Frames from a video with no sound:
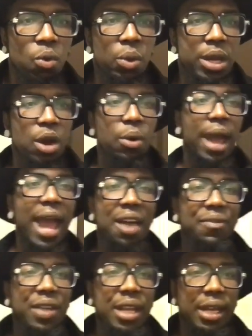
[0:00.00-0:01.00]
We don't
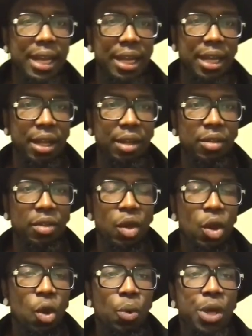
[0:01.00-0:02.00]
have ilekes.
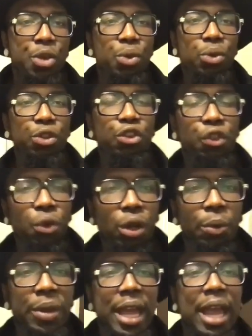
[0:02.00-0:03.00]
We use
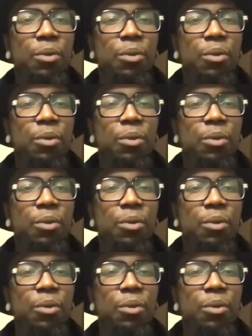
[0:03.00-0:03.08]
jewelry